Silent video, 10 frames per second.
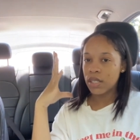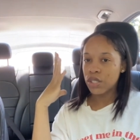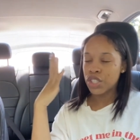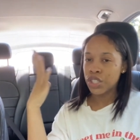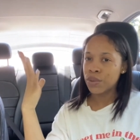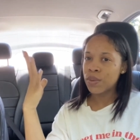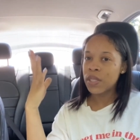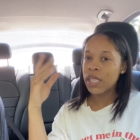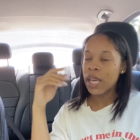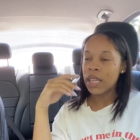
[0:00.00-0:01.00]

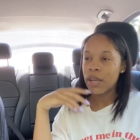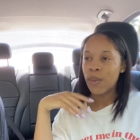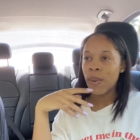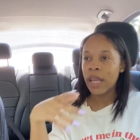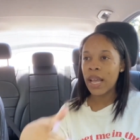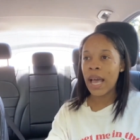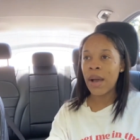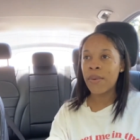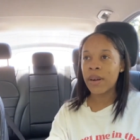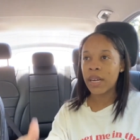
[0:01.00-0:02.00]
juice and then wait an
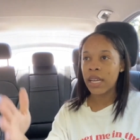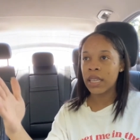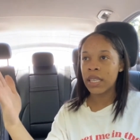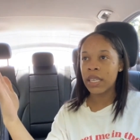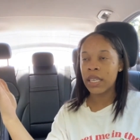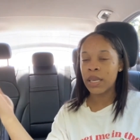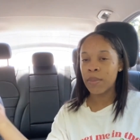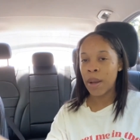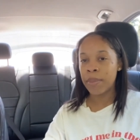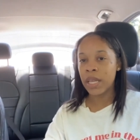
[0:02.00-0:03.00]
hour and then get
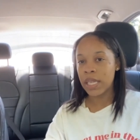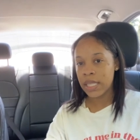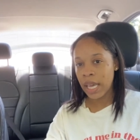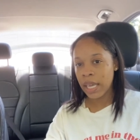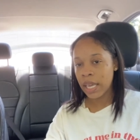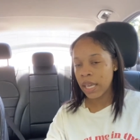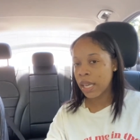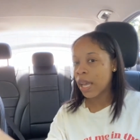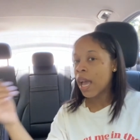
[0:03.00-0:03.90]
my blood taken.